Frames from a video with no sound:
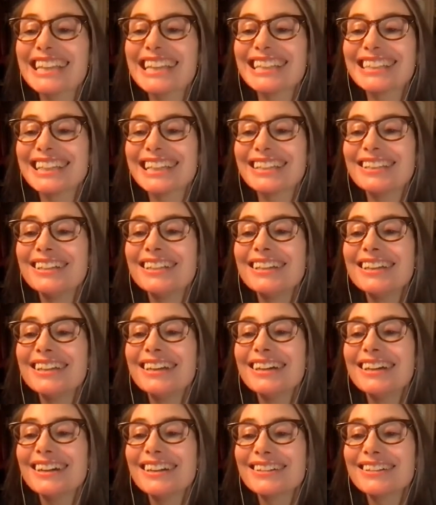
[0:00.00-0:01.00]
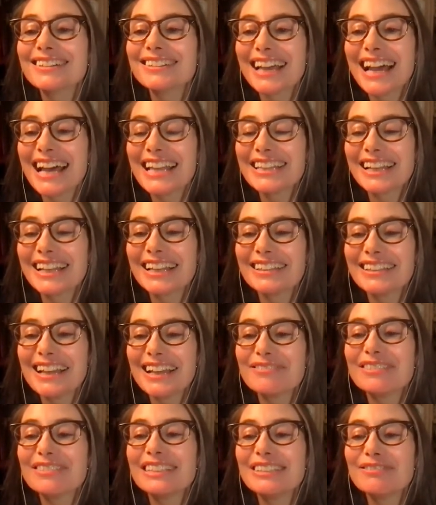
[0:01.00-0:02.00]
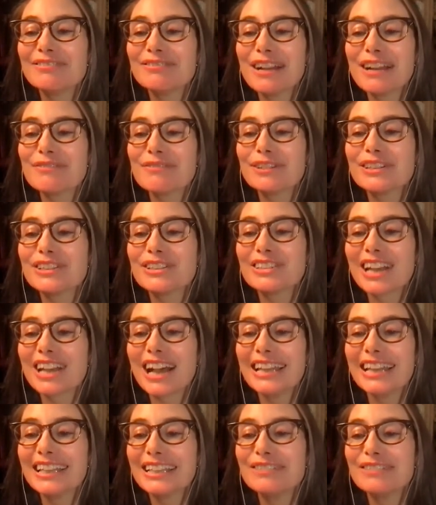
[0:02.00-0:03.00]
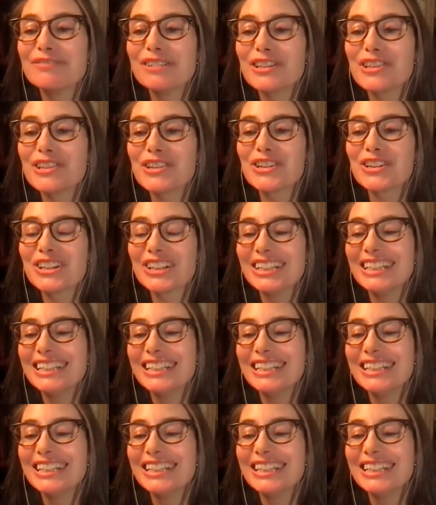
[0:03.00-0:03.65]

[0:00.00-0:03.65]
that they are glad that I left the reference to Eileen Fisher